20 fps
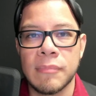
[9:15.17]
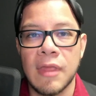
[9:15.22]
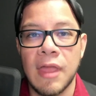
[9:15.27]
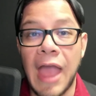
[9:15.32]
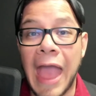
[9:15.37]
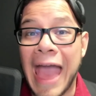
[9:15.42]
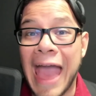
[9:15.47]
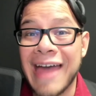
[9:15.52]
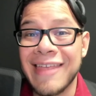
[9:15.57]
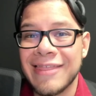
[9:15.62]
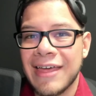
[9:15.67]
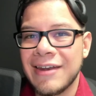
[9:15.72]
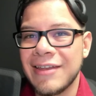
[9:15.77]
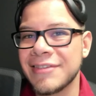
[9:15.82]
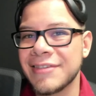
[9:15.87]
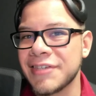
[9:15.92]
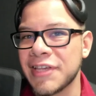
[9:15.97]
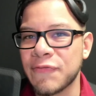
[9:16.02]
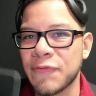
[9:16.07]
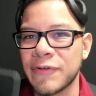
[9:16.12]
and that
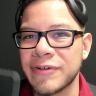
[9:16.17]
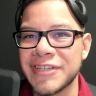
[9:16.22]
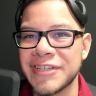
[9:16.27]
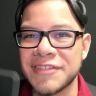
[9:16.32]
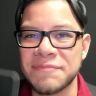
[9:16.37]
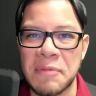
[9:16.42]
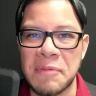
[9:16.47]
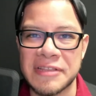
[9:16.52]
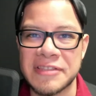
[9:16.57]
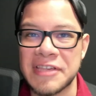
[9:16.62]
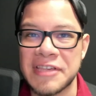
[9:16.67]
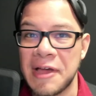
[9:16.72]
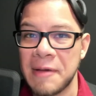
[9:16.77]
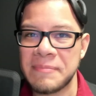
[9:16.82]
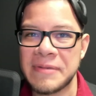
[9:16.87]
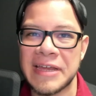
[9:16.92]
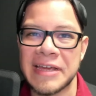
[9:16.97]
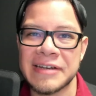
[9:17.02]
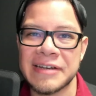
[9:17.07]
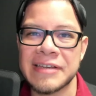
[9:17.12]
is it for this month's
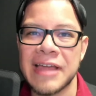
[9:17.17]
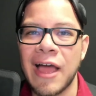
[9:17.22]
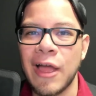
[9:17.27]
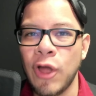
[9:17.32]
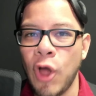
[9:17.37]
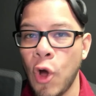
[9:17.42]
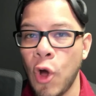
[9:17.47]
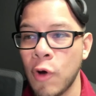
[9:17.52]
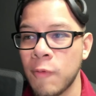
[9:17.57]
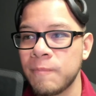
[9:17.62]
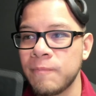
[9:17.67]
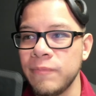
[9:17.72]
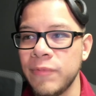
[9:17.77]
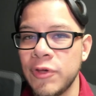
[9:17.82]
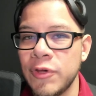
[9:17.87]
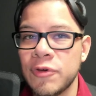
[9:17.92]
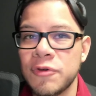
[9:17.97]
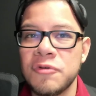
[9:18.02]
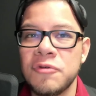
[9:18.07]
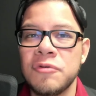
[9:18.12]
update. I hope
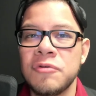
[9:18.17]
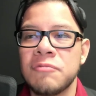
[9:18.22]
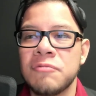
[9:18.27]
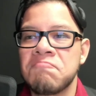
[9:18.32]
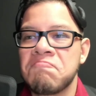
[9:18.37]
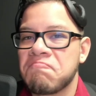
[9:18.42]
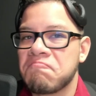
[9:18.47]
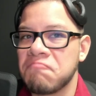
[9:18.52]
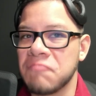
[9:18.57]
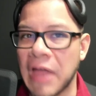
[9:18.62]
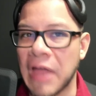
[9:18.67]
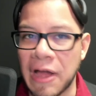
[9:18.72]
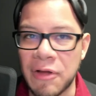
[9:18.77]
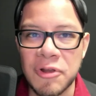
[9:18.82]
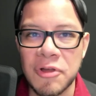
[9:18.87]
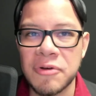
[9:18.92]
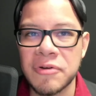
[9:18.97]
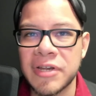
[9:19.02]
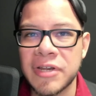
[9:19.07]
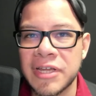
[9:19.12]
you
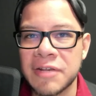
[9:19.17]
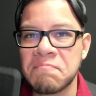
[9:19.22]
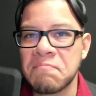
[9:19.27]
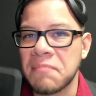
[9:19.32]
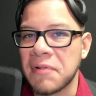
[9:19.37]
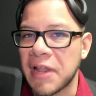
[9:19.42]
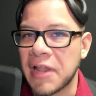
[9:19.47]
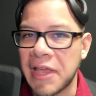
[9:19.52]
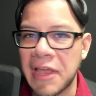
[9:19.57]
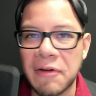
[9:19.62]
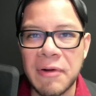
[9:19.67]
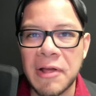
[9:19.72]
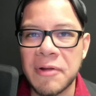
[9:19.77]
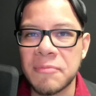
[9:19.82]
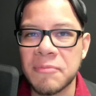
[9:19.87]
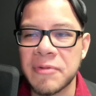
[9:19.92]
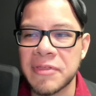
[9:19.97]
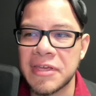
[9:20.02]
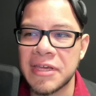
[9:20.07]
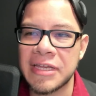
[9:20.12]
download it, play
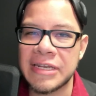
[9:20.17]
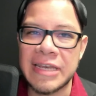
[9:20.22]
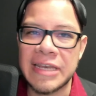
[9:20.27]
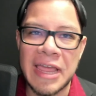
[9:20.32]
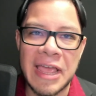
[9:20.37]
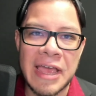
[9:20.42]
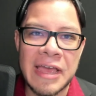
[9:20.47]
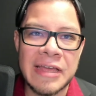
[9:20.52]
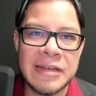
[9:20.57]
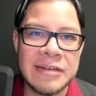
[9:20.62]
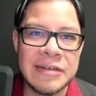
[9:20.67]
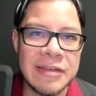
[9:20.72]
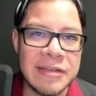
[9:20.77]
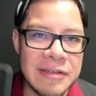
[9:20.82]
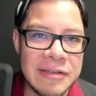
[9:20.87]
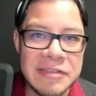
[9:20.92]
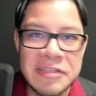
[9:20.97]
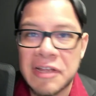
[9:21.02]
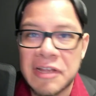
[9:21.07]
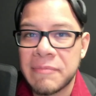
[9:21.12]
around with it, and
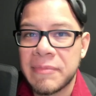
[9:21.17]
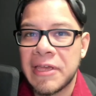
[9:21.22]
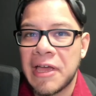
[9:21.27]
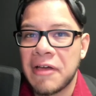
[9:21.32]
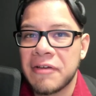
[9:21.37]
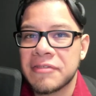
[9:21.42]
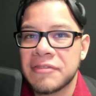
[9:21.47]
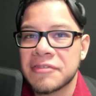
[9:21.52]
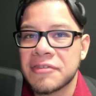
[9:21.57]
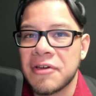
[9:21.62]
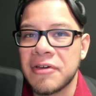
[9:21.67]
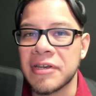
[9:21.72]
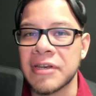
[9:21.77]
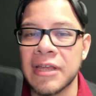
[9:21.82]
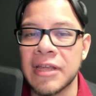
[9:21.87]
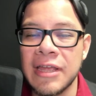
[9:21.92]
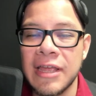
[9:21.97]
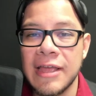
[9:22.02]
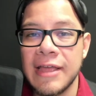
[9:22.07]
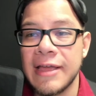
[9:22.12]
uh, tell me how it's
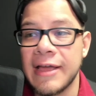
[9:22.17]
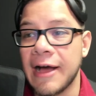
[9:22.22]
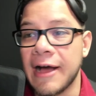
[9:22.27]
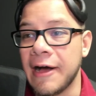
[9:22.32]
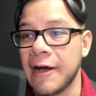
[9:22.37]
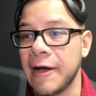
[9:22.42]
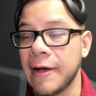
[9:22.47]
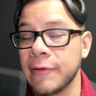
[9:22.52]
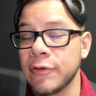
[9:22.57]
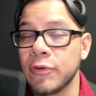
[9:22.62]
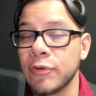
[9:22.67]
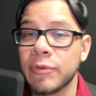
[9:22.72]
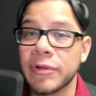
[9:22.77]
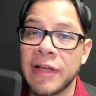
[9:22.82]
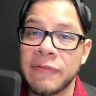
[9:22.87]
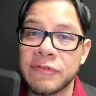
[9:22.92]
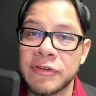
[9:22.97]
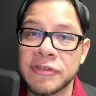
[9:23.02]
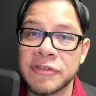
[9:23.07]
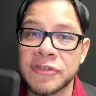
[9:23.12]
going. Uh, you will
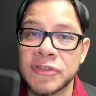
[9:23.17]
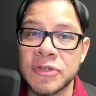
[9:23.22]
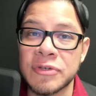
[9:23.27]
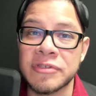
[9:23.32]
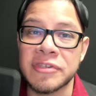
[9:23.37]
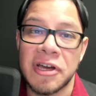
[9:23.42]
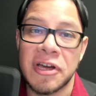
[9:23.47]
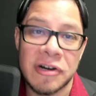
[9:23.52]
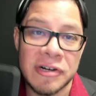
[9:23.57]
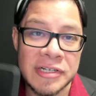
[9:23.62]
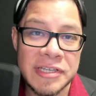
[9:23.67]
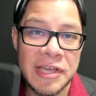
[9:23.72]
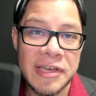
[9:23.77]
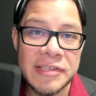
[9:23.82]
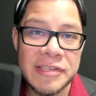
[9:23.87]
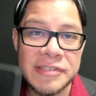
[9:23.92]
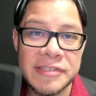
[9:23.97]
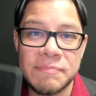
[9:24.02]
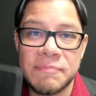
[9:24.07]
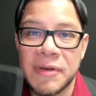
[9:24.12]
have to excuse our
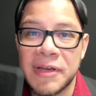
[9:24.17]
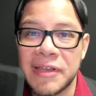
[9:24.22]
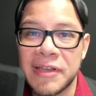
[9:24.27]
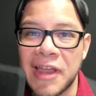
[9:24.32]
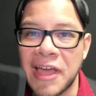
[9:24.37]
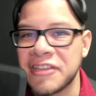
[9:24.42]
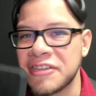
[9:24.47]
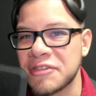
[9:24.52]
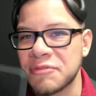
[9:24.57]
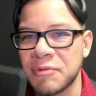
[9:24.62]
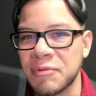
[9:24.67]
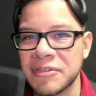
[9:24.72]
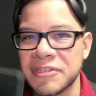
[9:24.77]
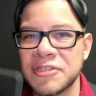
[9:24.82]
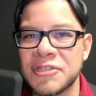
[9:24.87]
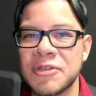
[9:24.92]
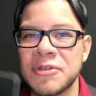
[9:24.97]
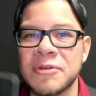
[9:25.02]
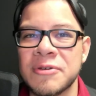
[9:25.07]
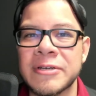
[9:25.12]
dust, but I just
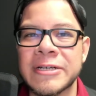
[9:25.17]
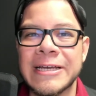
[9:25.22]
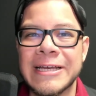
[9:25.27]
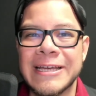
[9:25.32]
wanted to